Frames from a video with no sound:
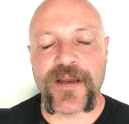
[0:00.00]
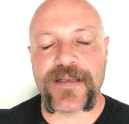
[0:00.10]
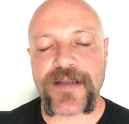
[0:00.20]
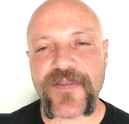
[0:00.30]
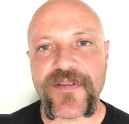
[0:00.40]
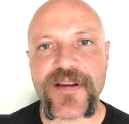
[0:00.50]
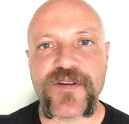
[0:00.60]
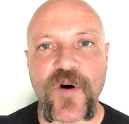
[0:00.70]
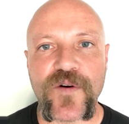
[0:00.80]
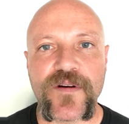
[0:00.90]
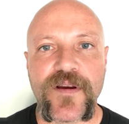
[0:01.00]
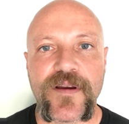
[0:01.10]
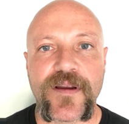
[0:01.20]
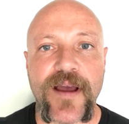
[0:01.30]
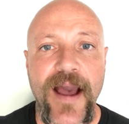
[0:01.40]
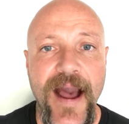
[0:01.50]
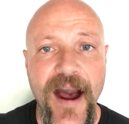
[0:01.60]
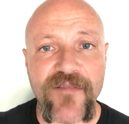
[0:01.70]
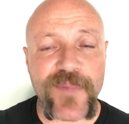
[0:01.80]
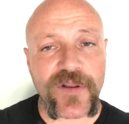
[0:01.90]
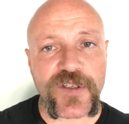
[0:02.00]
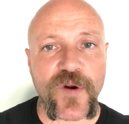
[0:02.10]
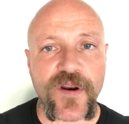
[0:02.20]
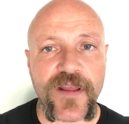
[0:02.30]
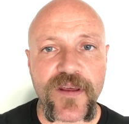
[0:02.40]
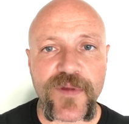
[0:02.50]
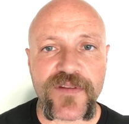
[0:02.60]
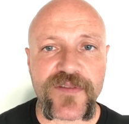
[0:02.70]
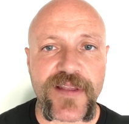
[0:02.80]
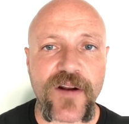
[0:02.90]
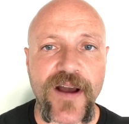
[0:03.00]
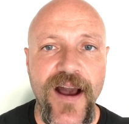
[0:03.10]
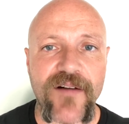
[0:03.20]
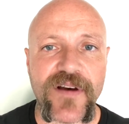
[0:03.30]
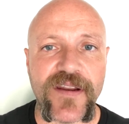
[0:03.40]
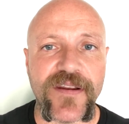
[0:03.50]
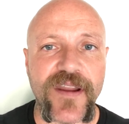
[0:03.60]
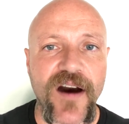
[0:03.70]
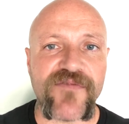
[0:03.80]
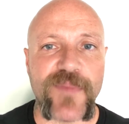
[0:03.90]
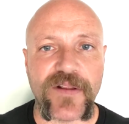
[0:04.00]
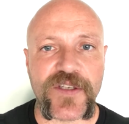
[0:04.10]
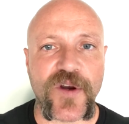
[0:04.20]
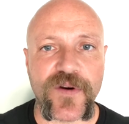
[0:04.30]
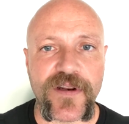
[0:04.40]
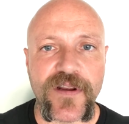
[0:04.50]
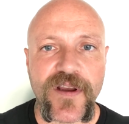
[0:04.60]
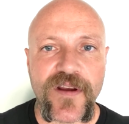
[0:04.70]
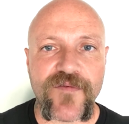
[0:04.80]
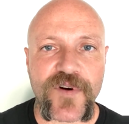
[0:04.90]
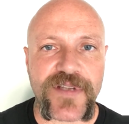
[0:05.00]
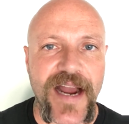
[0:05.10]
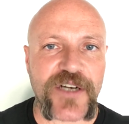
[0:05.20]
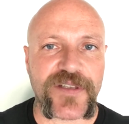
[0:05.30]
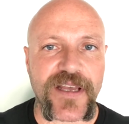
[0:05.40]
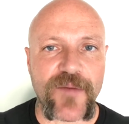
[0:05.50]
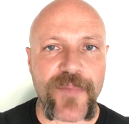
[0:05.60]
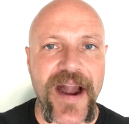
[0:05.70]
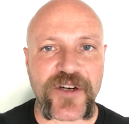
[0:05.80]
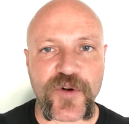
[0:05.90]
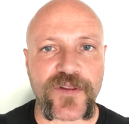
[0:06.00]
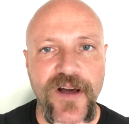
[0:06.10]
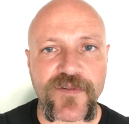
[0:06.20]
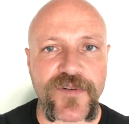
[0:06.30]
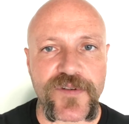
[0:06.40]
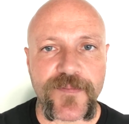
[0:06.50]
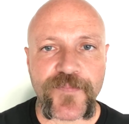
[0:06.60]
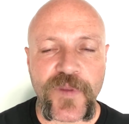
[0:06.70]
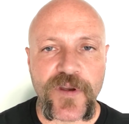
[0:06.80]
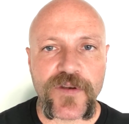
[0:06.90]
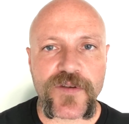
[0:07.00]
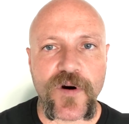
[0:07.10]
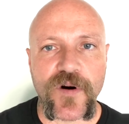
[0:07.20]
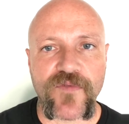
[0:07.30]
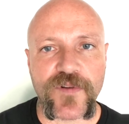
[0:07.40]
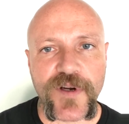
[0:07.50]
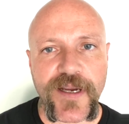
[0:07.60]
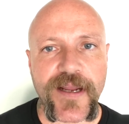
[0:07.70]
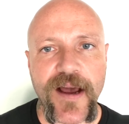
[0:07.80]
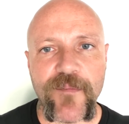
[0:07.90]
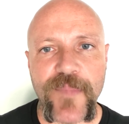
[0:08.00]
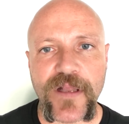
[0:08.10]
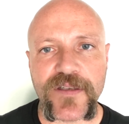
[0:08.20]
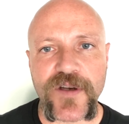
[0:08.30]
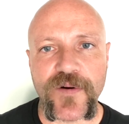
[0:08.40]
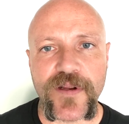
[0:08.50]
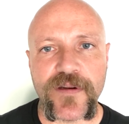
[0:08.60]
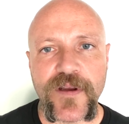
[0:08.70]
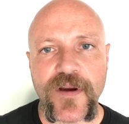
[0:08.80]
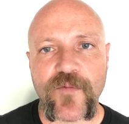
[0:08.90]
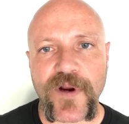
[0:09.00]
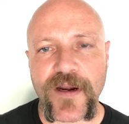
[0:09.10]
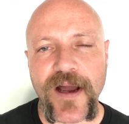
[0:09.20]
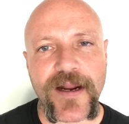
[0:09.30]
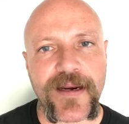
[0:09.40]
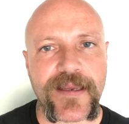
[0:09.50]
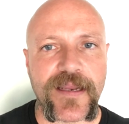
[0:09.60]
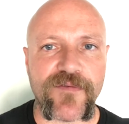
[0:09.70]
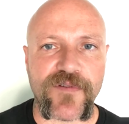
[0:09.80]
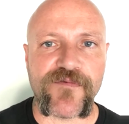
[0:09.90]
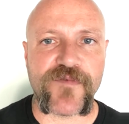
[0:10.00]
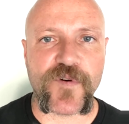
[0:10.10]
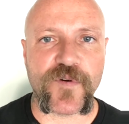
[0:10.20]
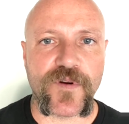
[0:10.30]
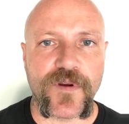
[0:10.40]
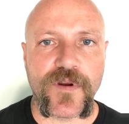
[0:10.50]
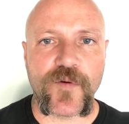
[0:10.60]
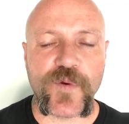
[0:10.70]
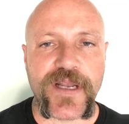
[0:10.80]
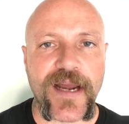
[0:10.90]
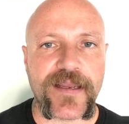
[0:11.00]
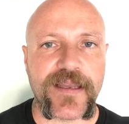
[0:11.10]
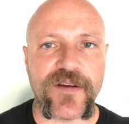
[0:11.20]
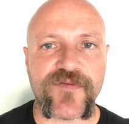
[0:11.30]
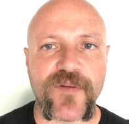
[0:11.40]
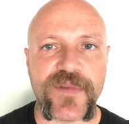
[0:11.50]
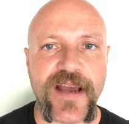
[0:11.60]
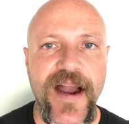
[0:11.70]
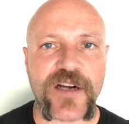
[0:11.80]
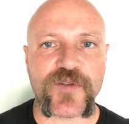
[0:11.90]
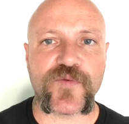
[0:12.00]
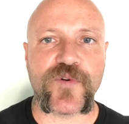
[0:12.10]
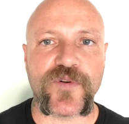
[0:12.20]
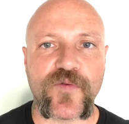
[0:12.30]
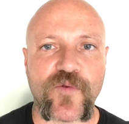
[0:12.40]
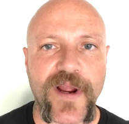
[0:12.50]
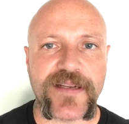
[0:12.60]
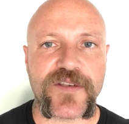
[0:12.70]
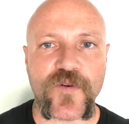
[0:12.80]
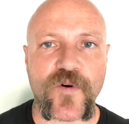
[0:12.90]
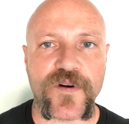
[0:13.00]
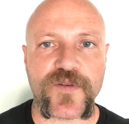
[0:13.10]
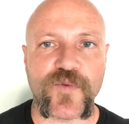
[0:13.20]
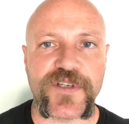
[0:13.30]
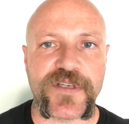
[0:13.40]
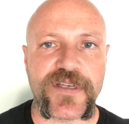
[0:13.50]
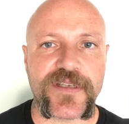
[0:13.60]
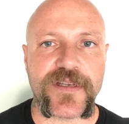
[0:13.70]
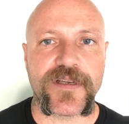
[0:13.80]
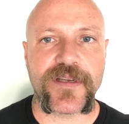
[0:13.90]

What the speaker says: It's not that they don't have melatonin in them, it's that they don't have enough melatonin for it to actually impact your levels. So if we're looking at melatonin, we're not going to get it from food. We got to get it from the actual right source, which is